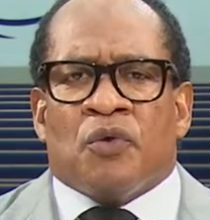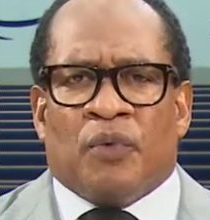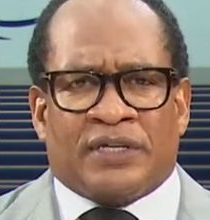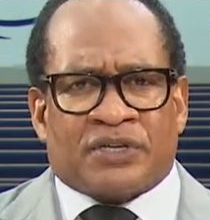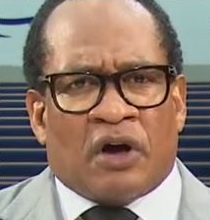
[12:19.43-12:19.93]

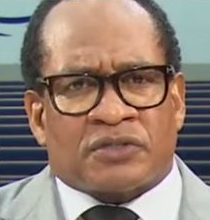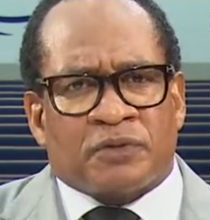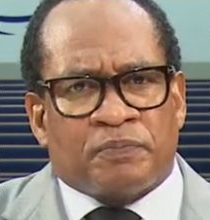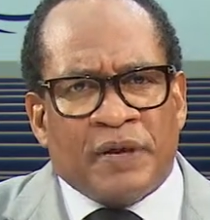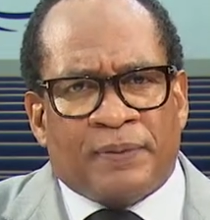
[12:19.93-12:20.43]
We saw
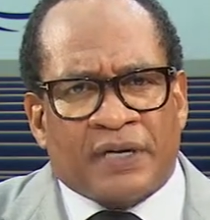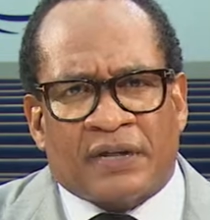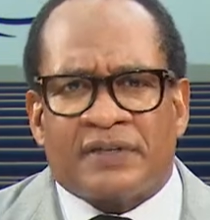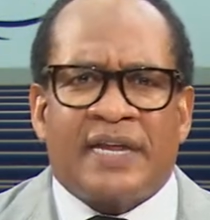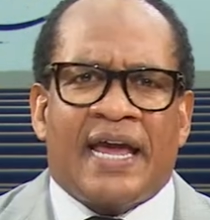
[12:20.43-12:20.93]
some people the
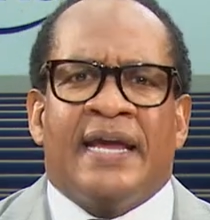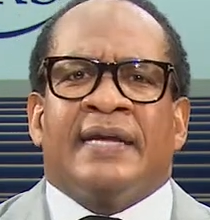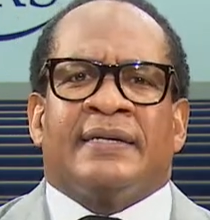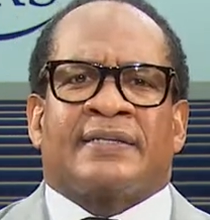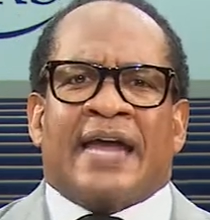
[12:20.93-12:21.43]
other day
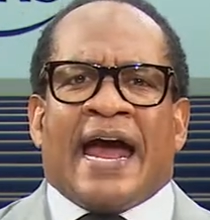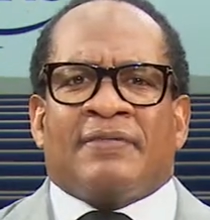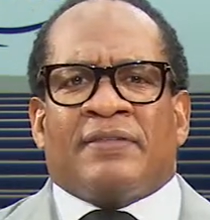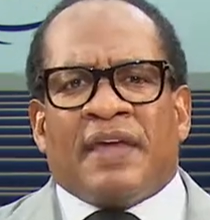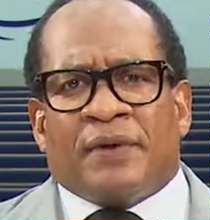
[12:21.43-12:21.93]

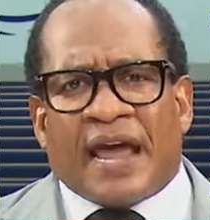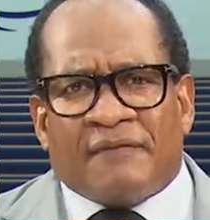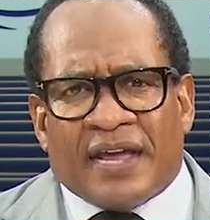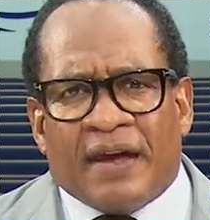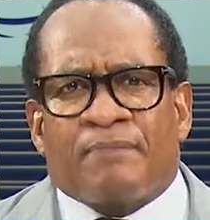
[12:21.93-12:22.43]
decide that they would
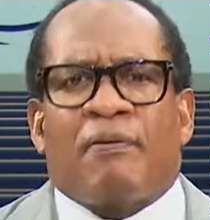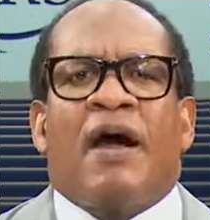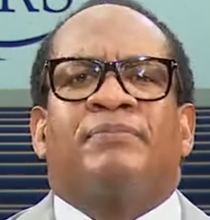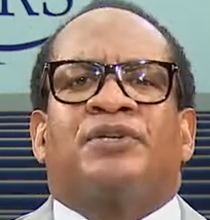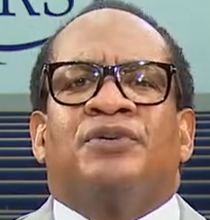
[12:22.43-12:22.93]
have an
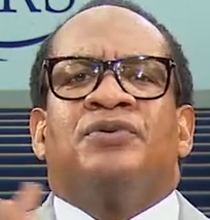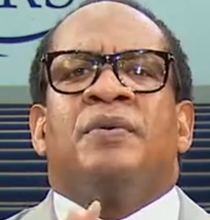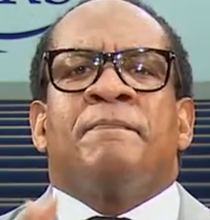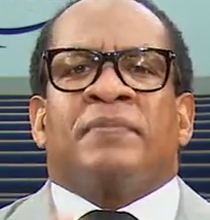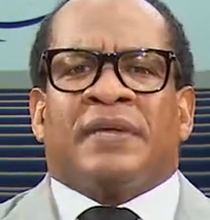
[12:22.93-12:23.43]
impromptu
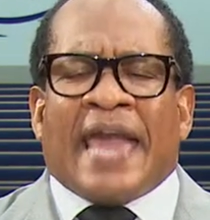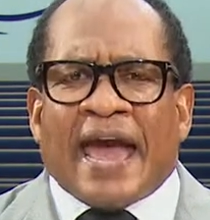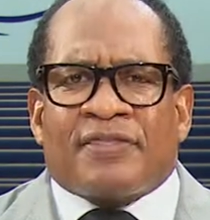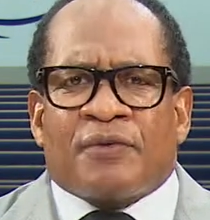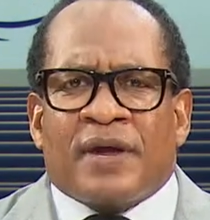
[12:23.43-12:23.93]

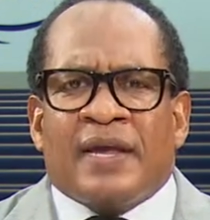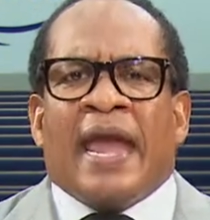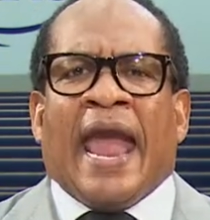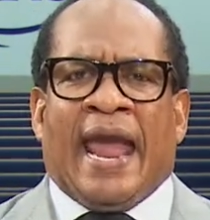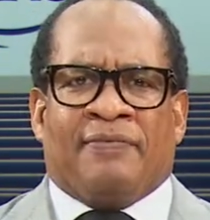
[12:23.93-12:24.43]
gathering
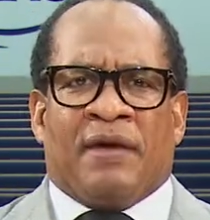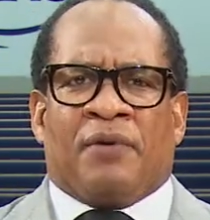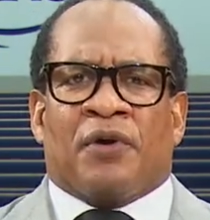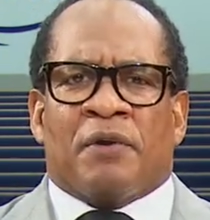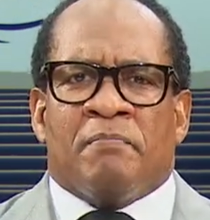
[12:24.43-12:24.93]
and they
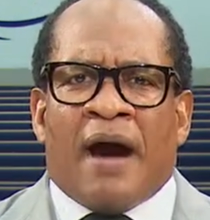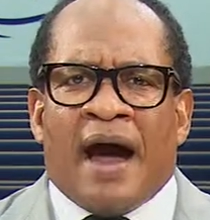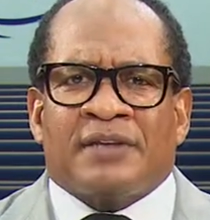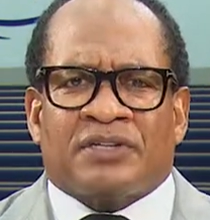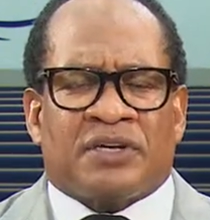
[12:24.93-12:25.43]
were going to march.